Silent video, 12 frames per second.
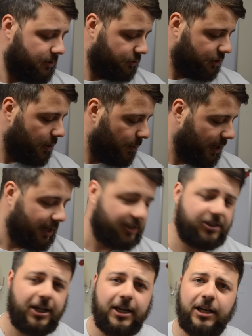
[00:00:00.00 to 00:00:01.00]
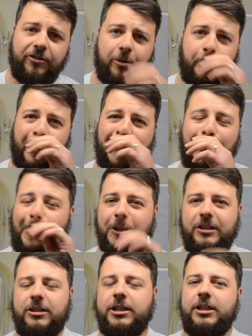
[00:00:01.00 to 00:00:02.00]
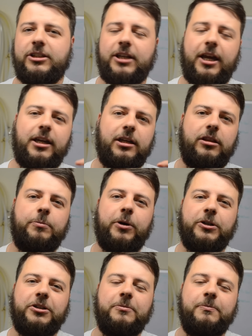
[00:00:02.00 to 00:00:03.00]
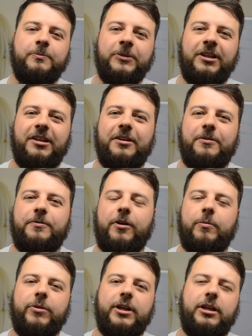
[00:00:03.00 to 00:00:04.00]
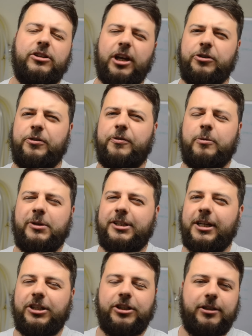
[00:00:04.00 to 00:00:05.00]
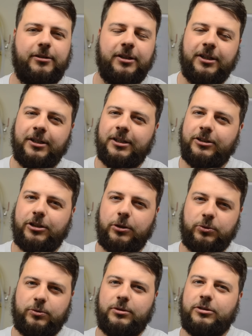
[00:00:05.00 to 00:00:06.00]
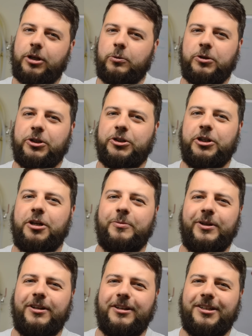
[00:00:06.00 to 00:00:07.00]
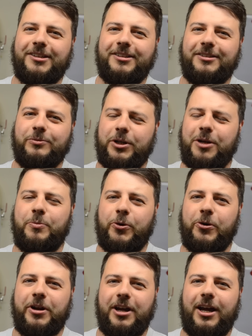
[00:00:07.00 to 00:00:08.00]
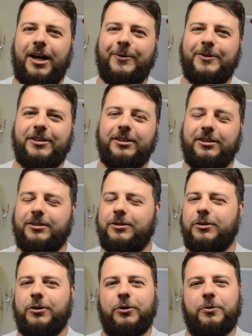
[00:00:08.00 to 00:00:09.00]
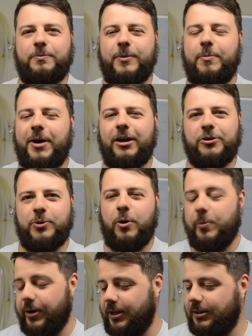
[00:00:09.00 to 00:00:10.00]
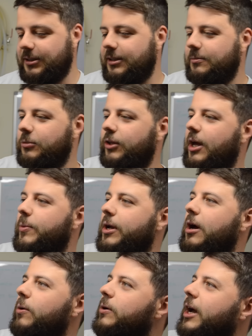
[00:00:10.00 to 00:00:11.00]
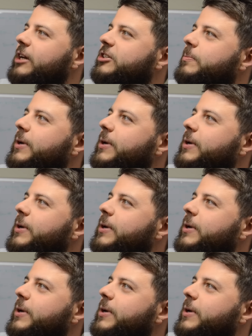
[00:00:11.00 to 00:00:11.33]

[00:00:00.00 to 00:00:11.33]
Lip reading: So, like I say, living beer, yeast cake in the bottom from the secondary fermentation, so don't disturb it when you're pouring it out or about to open it. But there we go, hazy